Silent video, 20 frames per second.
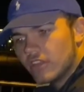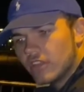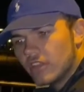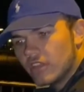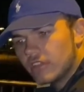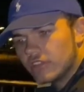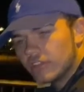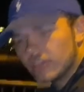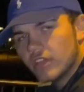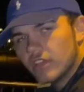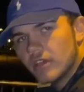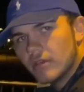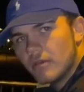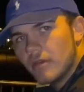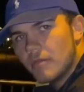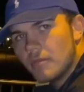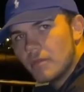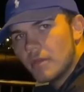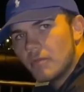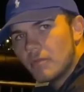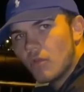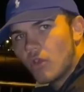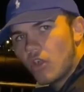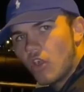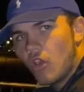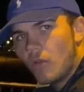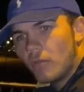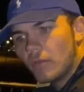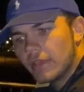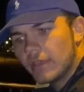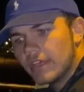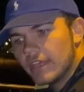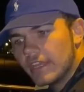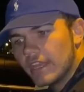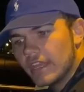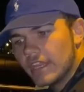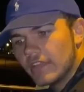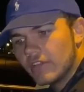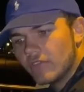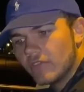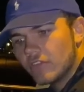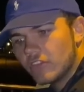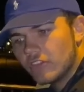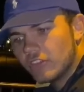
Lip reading: It's a bit more complicated than the other fishing